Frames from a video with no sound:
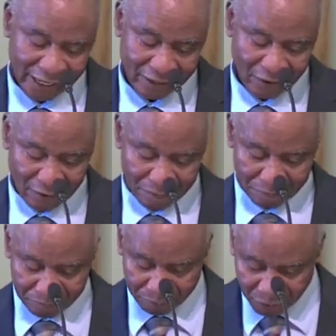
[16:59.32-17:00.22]
or
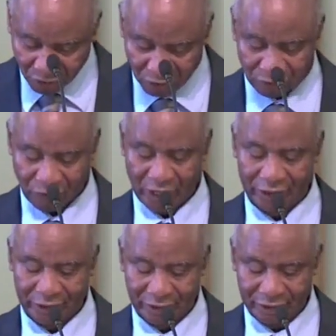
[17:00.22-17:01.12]
pure
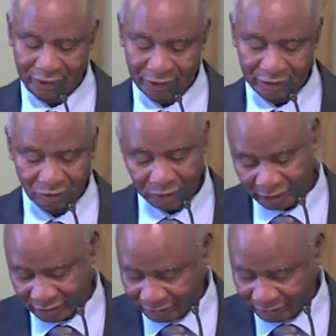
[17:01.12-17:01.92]
faith, which is,